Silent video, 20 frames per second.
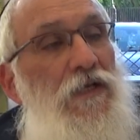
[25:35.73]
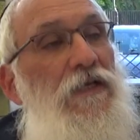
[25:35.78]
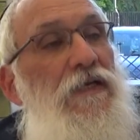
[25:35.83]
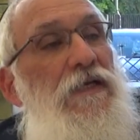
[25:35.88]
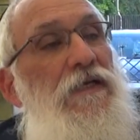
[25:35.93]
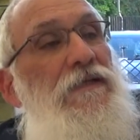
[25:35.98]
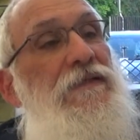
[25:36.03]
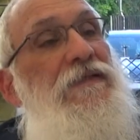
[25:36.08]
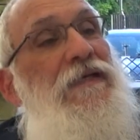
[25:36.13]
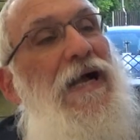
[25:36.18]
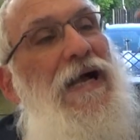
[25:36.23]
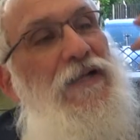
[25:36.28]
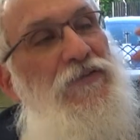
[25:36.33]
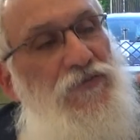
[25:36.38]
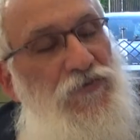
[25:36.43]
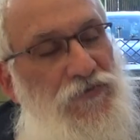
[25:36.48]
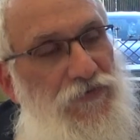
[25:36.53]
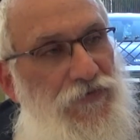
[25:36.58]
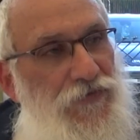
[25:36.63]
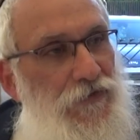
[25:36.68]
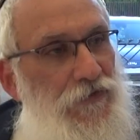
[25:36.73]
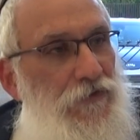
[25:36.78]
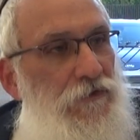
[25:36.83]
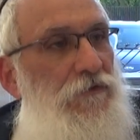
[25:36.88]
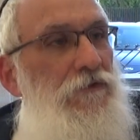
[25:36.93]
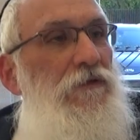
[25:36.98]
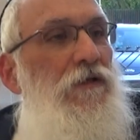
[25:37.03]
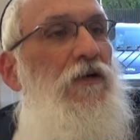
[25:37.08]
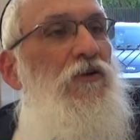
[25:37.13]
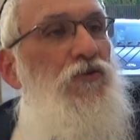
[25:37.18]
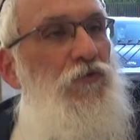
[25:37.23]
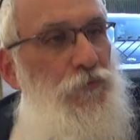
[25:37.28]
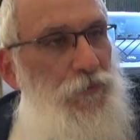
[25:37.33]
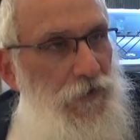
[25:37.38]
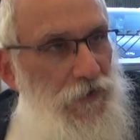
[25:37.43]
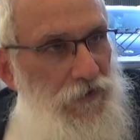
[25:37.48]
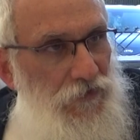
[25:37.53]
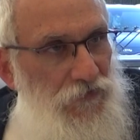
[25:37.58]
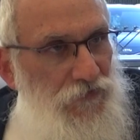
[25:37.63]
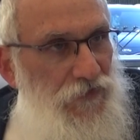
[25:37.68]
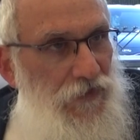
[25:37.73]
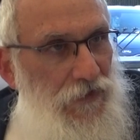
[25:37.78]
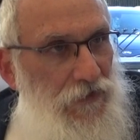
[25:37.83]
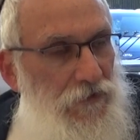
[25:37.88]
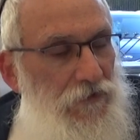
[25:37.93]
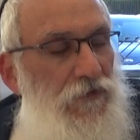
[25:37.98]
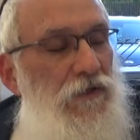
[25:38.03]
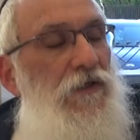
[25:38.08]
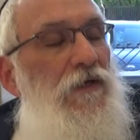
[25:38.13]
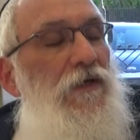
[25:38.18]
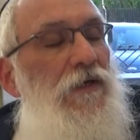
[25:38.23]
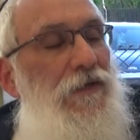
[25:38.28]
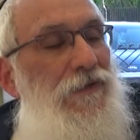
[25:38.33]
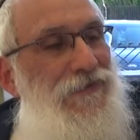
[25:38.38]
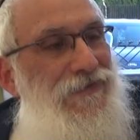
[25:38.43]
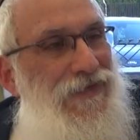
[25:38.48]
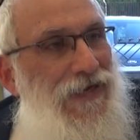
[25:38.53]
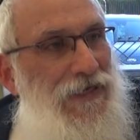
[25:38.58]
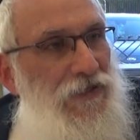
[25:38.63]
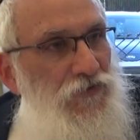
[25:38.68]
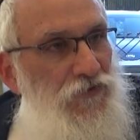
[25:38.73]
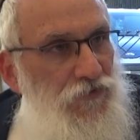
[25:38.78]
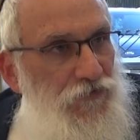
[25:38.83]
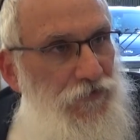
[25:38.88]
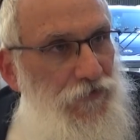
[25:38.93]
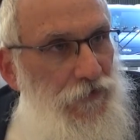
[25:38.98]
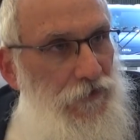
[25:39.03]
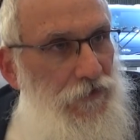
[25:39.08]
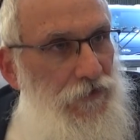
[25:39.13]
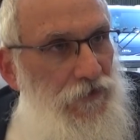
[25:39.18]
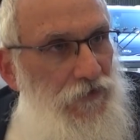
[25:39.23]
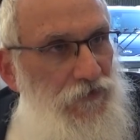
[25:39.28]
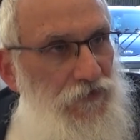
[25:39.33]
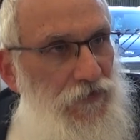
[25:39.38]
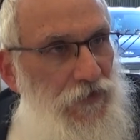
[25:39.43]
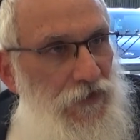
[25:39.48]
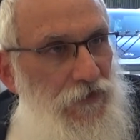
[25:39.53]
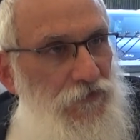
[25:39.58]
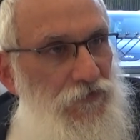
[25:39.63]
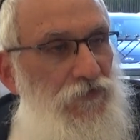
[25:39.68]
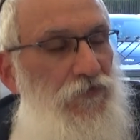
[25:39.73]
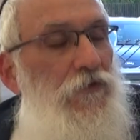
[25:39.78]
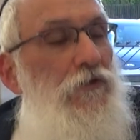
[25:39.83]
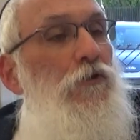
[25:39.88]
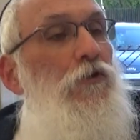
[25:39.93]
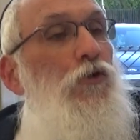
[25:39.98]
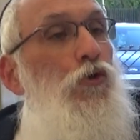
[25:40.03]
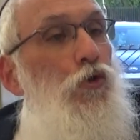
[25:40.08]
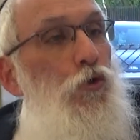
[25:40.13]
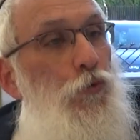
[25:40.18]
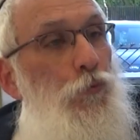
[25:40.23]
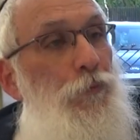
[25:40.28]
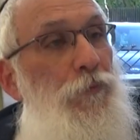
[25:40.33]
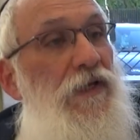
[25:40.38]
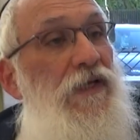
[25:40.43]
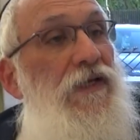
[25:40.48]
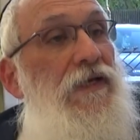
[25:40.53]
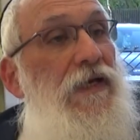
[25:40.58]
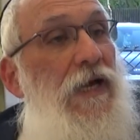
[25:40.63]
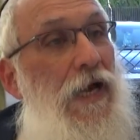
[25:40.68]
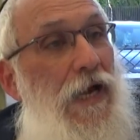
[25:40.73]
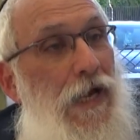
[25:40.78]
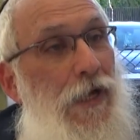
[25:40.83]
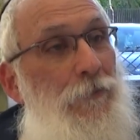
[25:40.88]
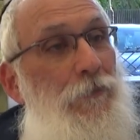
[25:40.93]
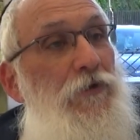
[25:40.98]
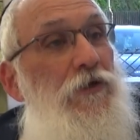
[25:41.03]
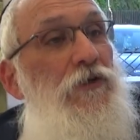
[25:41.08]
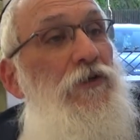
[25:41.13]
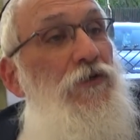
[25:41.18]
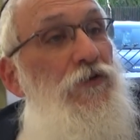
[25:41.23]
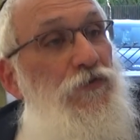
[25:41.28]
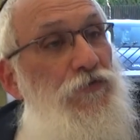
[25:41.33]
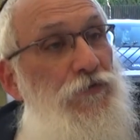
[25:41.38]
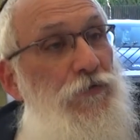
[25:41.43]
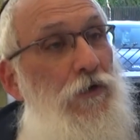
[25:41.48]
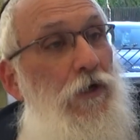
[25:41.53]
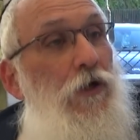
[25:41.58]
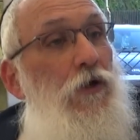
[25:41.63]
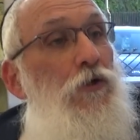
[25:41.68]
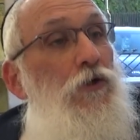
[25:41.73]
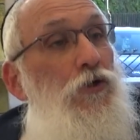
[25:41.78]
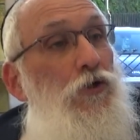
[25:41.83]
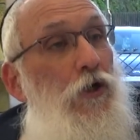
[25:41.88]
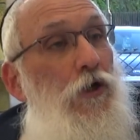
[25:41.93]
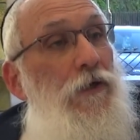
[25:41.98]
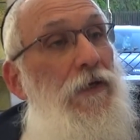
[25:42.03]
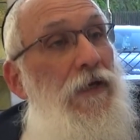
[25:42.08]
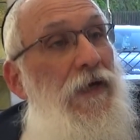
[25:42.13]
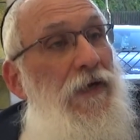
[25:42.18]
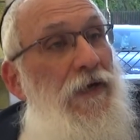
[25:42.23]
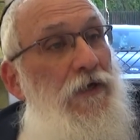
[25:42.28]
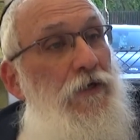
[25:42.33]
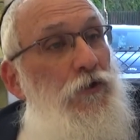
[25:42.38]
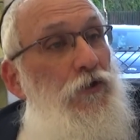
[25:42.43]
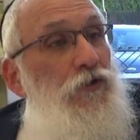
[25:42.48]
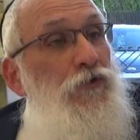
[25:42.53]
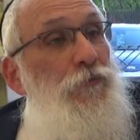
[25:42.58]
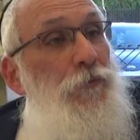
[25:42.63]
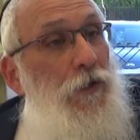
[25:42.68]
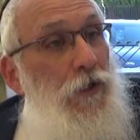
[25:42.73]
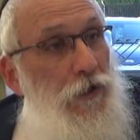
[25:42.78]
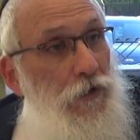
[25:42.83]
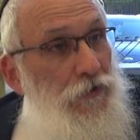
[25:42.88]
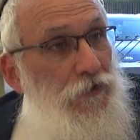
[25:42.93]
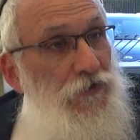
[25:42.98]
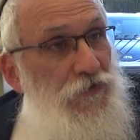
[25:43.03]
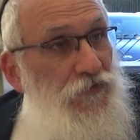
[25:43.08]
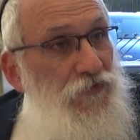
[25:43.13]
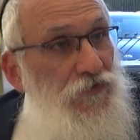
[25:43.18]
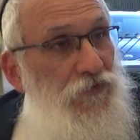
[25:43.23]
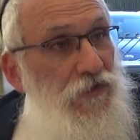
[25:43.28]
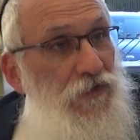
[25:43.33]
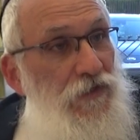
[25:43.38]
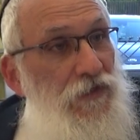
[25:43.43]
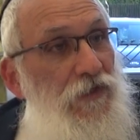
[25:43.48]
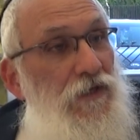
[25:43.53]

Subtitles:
In God's tefillin, I'll explain in a second. In God's tefillin it says, Umi ka'amcha Yisrael goy echad ba'aretz.